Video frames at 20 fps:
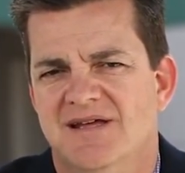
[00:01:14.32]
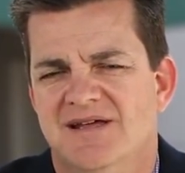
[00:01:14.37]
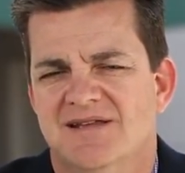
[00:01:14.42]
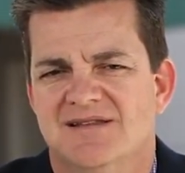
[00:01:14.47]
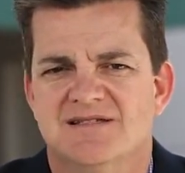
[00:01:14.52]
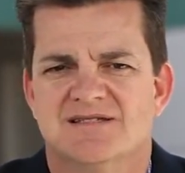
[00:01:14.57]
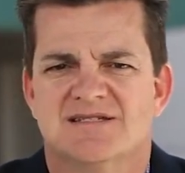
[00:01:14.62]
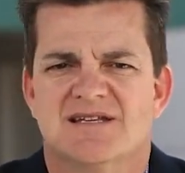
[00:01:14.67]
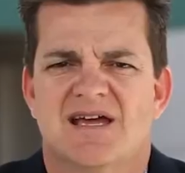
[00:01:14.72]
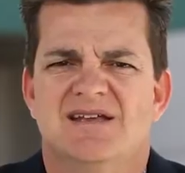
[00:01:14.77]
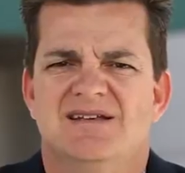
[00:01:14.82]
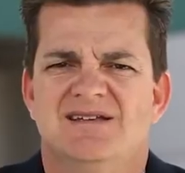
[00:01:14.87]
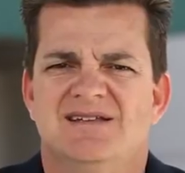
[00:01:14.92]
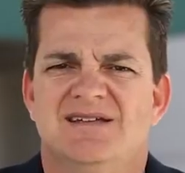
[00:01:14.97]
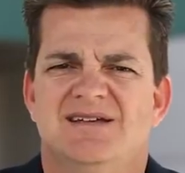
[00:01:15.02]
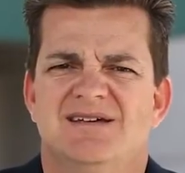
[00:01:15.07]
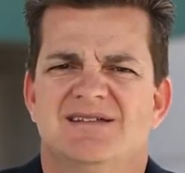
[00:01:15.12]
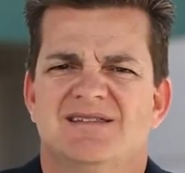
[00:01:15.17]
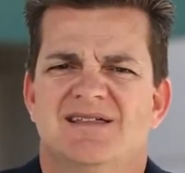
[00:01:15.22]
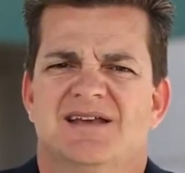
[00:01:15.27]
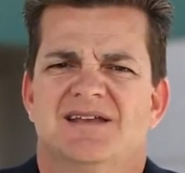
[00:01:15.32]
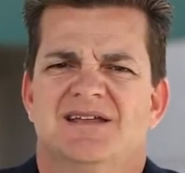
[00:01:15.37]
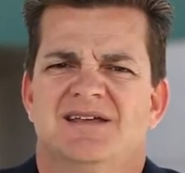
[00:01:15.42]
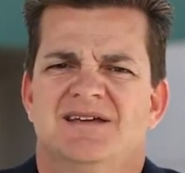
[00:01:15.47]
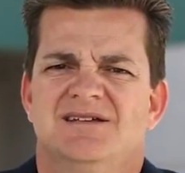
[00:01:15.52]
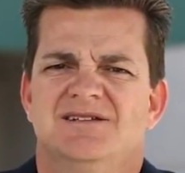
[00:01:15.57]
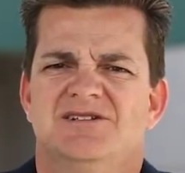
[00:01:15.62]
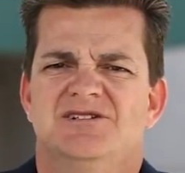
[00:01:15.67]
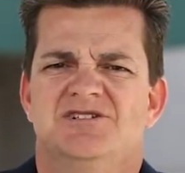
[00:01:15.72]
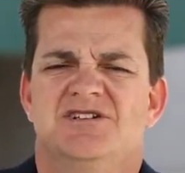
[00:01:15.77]
this idea that
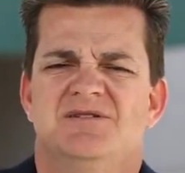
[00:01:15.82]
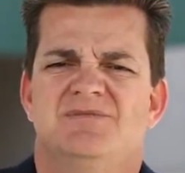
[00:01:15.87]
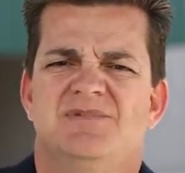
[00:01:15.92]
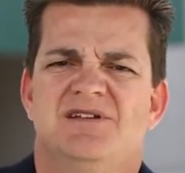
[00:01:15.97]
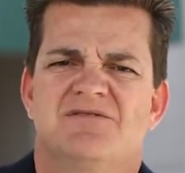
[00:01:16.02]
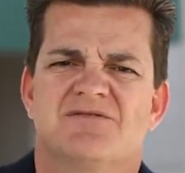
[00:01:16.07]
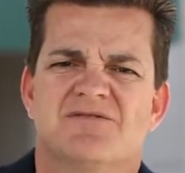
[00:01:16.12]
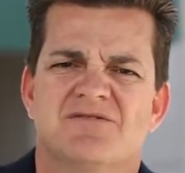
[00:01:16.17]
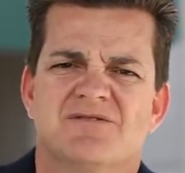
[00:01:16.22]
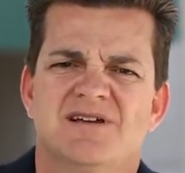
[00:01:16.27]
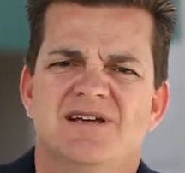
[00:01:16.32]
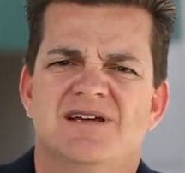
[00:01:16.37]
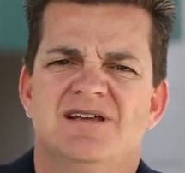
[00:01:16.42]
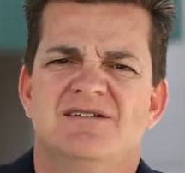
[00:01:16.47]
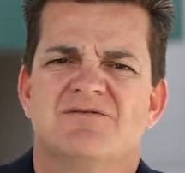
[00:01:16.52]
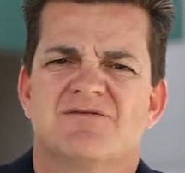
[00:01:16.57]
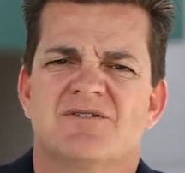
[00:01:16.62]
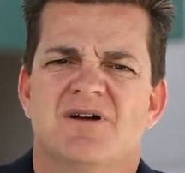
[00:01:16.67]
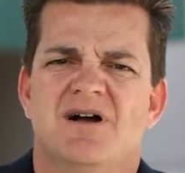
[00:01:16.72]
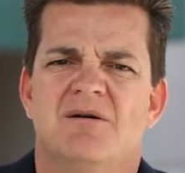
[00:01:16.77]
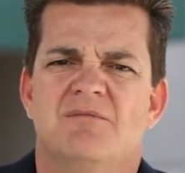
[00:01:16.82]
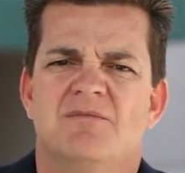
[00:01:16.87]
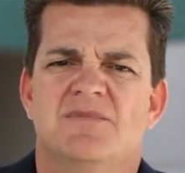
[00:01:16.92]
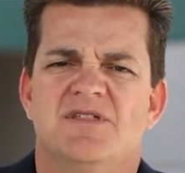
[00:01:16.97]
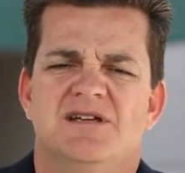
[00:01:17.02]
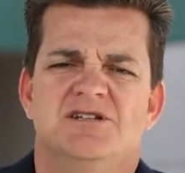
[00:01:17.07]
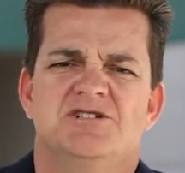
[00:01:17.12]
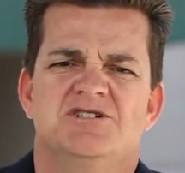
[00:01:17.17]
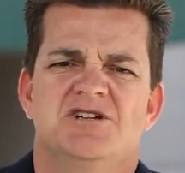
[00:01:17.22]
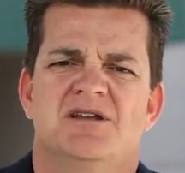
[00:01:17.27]
kids should be freed from
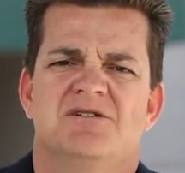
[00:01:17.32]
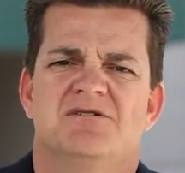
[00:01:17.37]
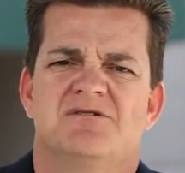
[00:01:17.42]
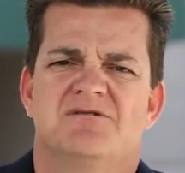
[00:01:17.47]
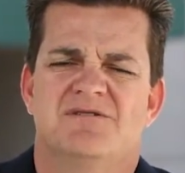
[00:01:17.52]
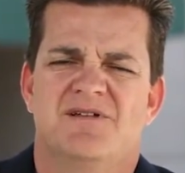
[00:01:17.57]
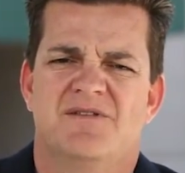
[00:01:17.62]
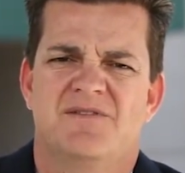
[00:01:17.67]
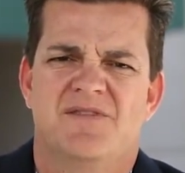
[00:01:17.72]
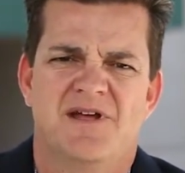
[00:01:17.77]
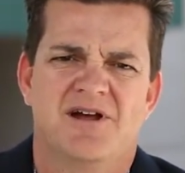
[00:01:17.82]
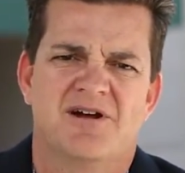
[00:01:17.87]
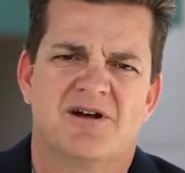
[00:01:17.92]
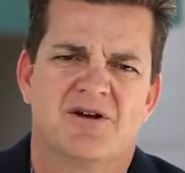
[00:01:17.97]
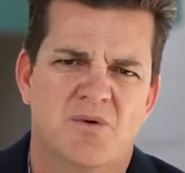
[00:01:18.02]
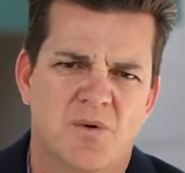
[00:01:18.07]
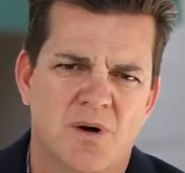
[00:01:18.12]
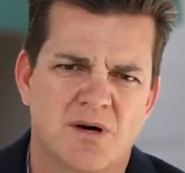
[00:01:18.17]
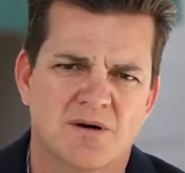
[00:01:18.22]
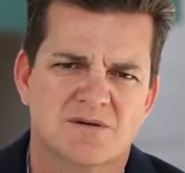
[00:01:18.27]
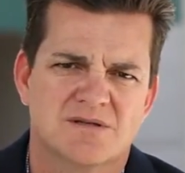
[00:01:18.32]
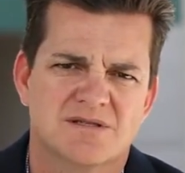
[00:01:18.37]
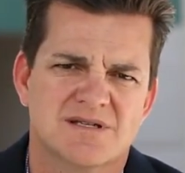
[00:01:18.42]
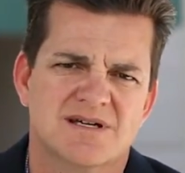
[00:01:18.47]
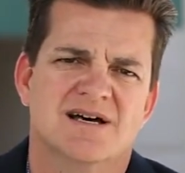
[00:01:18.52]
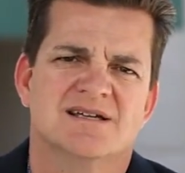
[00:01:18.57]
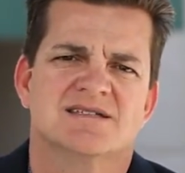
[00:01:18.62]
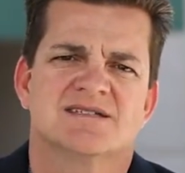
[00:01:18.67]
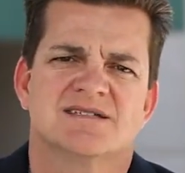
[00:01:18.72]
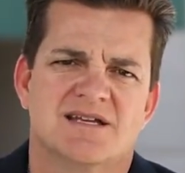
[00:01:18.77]
the gender that they are, quote,
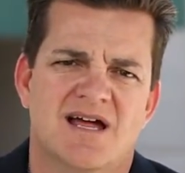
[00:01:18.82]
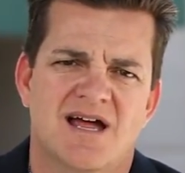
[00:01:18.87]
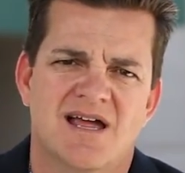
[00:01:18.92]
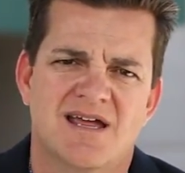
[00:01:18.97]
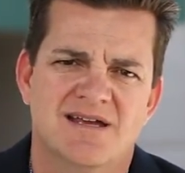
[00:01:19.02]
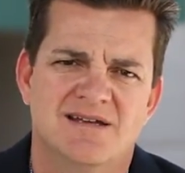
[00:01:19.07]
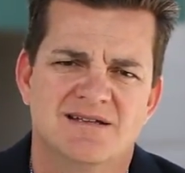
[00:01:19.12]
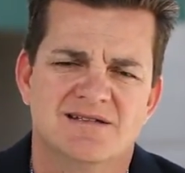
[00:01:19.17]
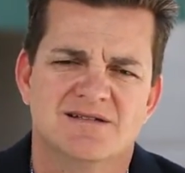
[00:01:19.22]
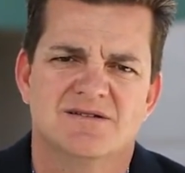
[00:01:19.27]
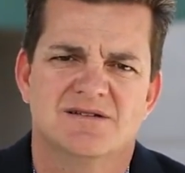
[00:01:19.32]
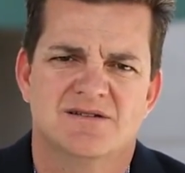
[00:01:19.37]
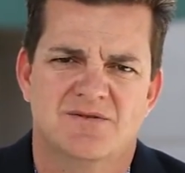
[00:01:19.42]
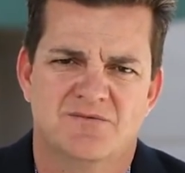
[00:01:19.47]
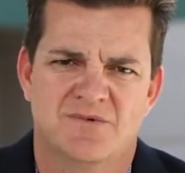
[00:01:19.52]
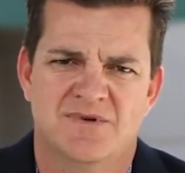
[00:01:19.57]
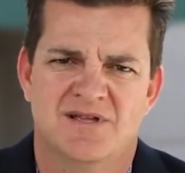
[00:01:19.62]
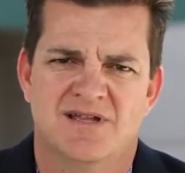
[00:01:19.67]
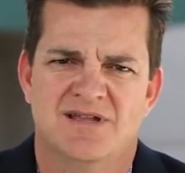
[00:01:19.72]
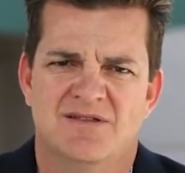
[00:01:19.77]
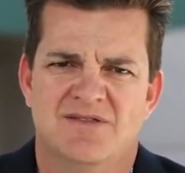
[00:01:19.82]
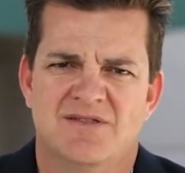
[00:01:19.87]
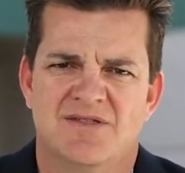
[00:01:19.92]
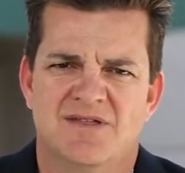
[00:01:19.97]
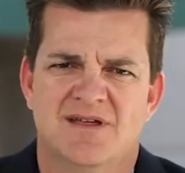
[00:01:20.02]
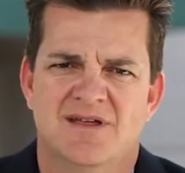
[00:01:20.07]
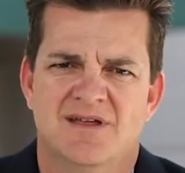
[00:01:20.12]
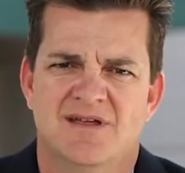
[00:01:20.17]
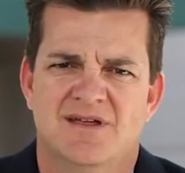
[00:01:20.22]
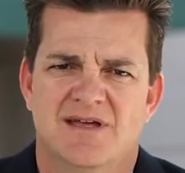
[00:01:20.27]
assigned with
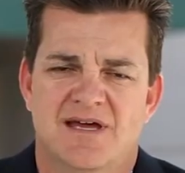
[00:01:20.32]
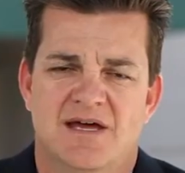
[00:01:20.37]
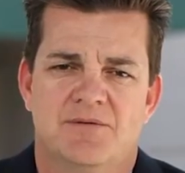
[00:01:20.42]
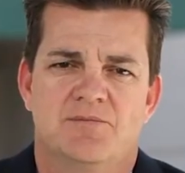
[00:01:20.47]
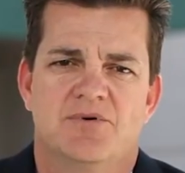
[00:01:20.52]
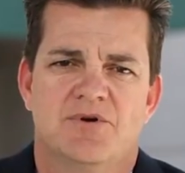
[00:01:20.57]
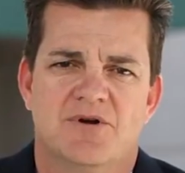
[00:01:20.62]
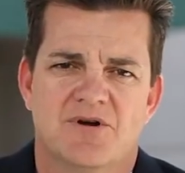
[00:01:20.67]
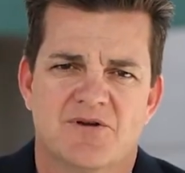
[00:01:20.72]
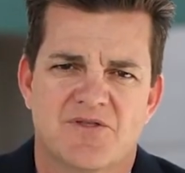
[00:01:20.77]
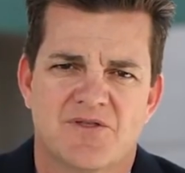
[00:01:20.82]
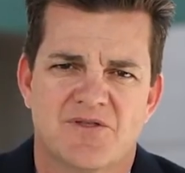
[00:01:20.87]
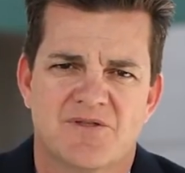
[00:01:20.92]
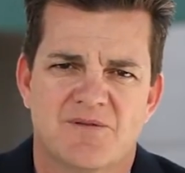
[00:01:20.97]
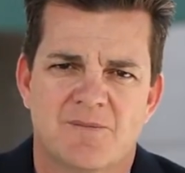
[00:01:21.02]
at birth.